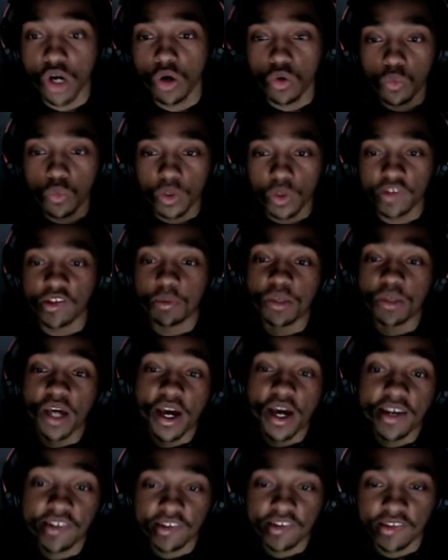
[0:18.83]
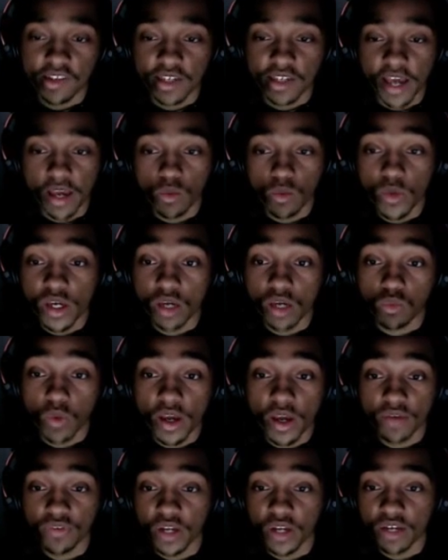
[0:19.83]
What's up, guys? It's the Nightwing at Way
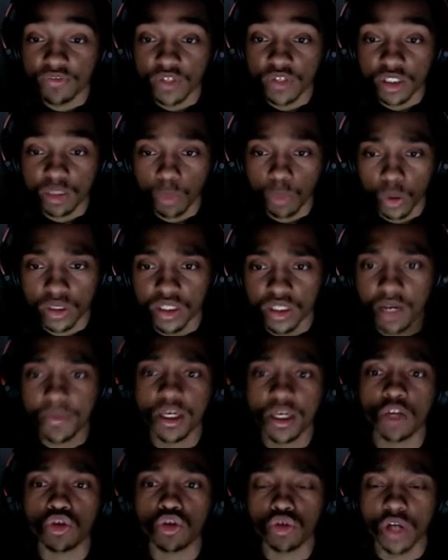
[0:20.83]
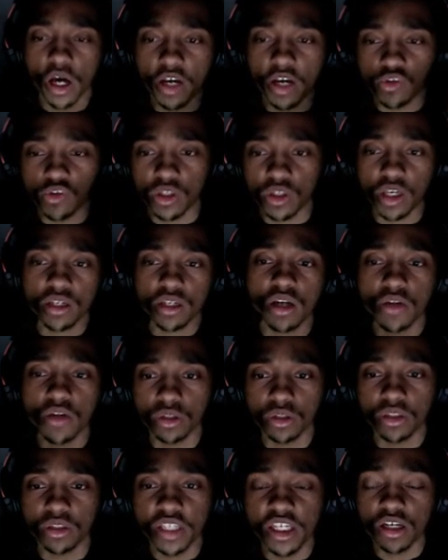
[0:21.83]
of Life Esports coming at you guys with
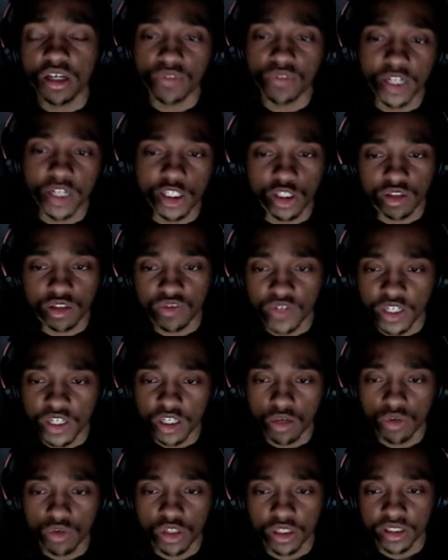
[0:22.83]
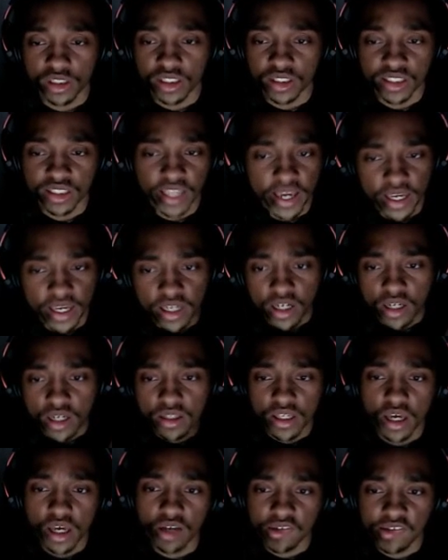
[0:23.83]
another League of Legends video here today.
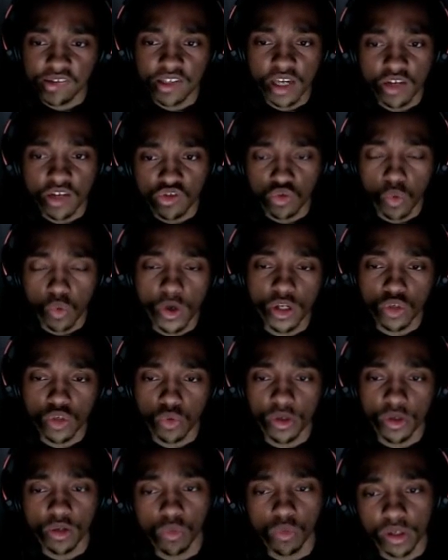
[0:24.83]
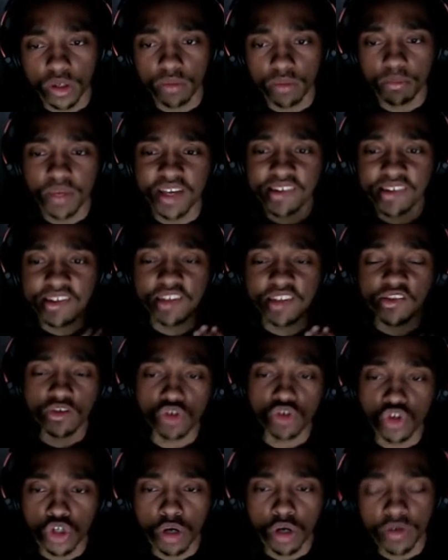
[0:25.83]
The LCS 2021 Midseason
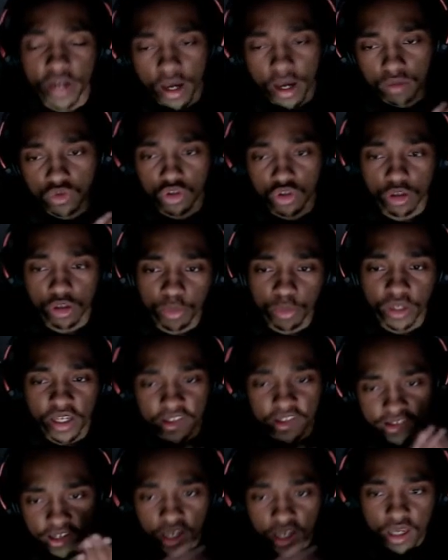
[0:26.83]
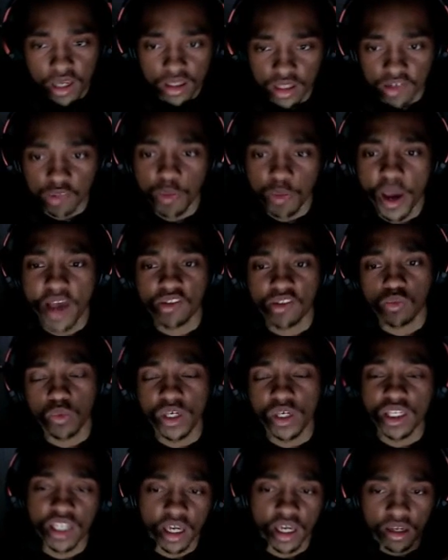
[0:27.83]
Showdown took place this past
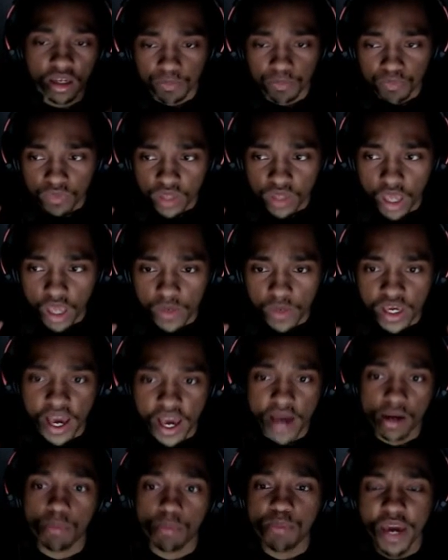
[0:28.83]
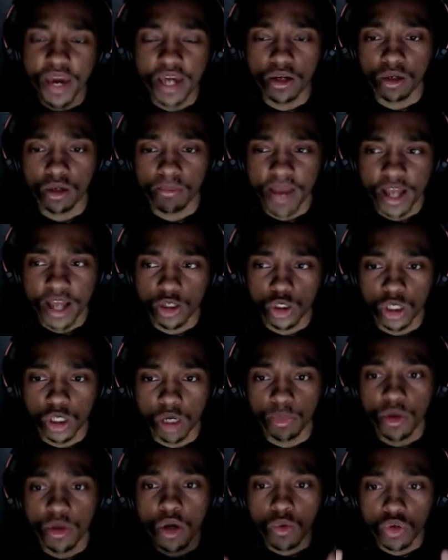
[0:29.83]
weekend, and we had a banger
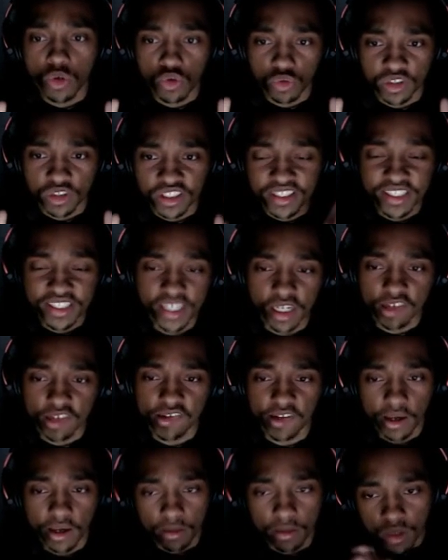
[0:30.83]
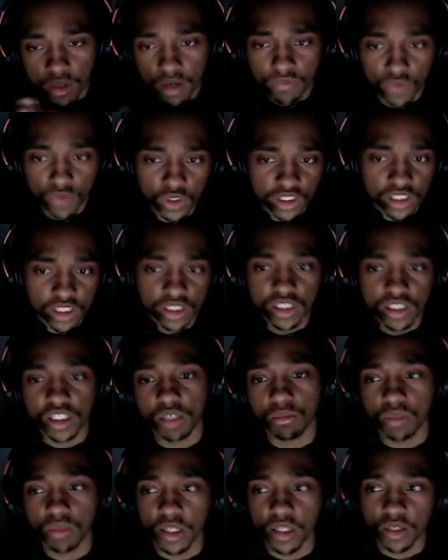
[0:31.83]
matchup, which was TSM versus
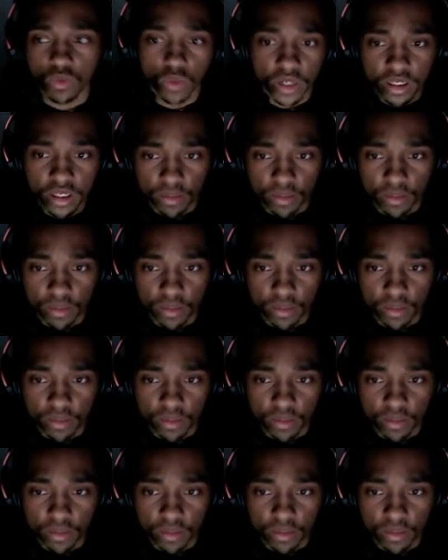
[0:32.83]
Team Liquid,